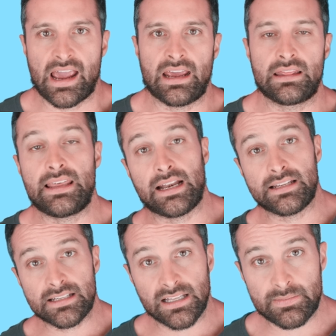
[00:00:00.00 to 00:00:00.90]
And that
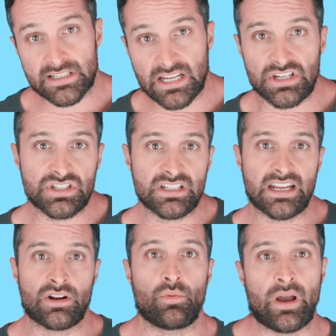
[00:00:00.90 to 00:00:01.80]
is a limitation
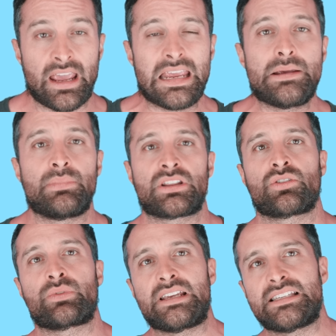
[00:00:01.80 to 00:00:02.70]
in a way, but the
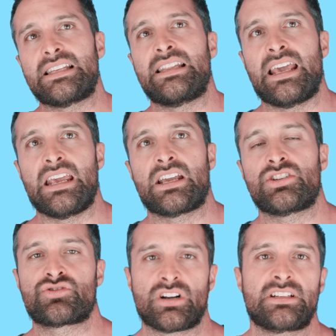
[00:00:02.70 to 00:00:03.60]
reason they
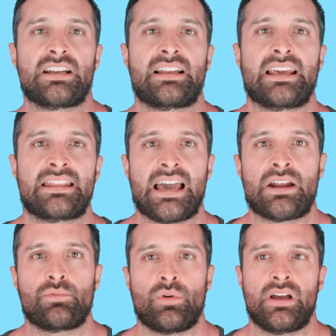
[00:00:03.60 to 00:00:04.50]
constructed it like
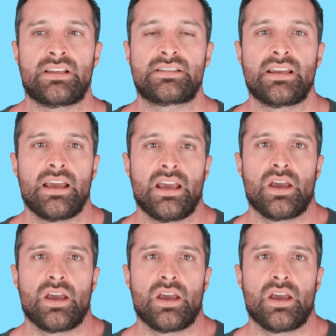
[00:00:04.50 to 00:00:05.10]
that was